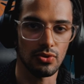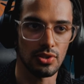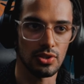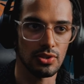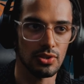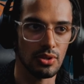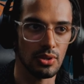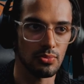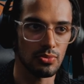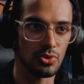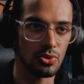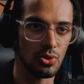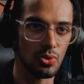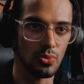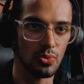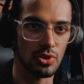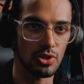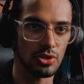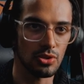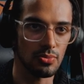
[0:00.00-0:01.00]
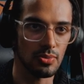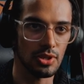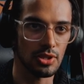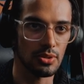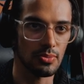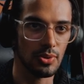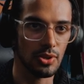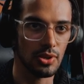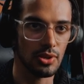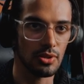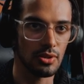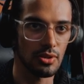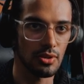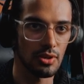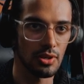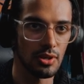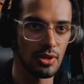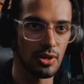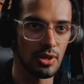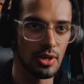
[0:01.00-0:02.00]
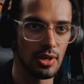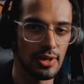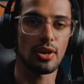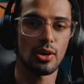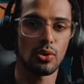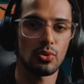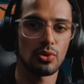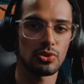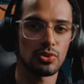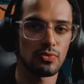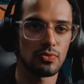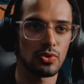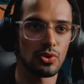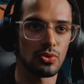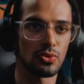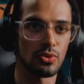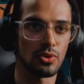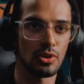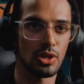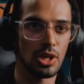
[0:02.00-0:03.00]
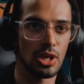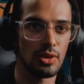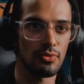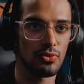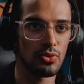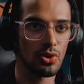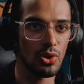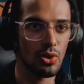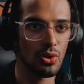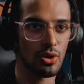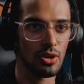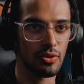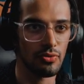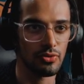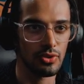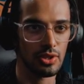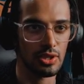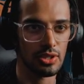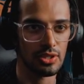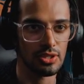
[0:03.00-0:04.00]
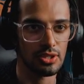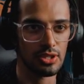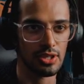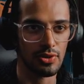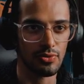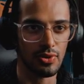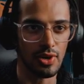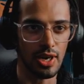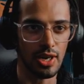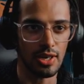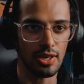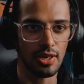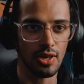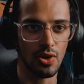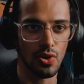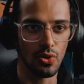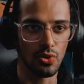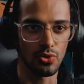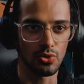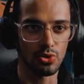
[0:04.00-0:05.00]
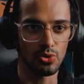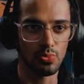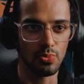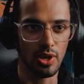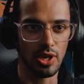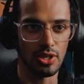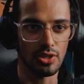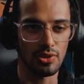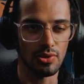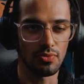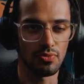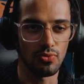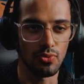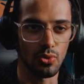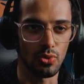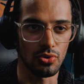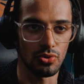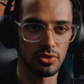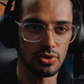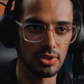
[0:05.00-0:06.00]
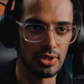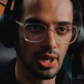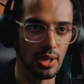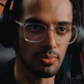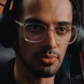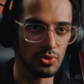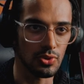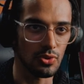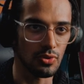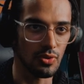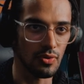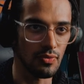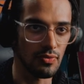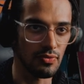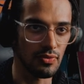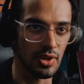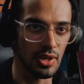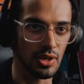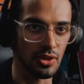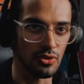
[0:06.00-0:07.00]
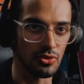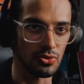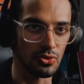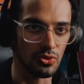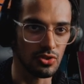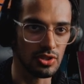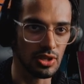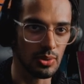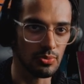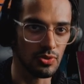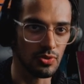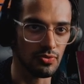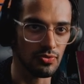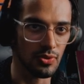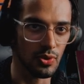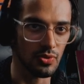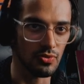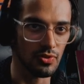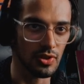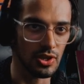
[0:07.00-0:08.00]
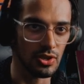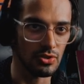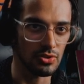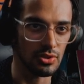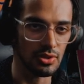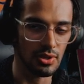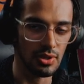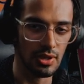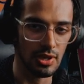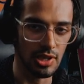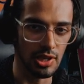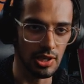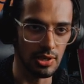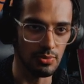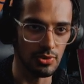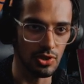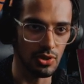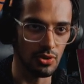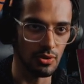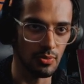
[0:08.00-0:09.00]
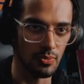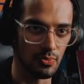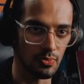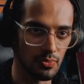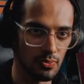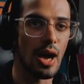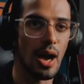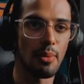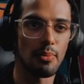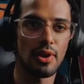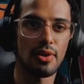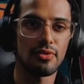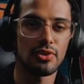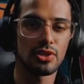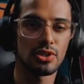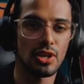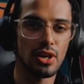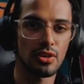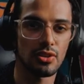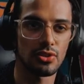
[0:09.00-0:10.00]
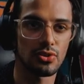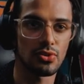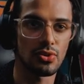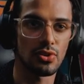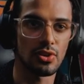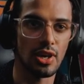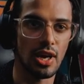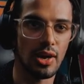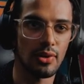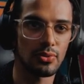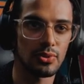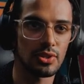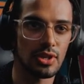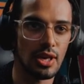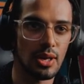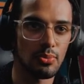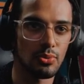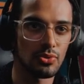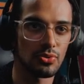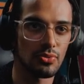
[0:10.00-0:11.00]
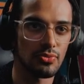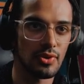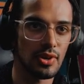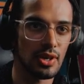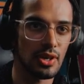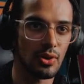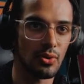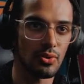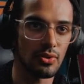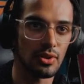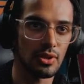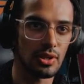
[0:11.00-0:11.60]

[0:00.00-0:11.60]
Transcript: in this clip, so don't worry too much about it. And now, question for you. If you know if this is the right color space for Samsung videos or Samsung phone videos, let me know. I'm never entirely sure. I was able to find out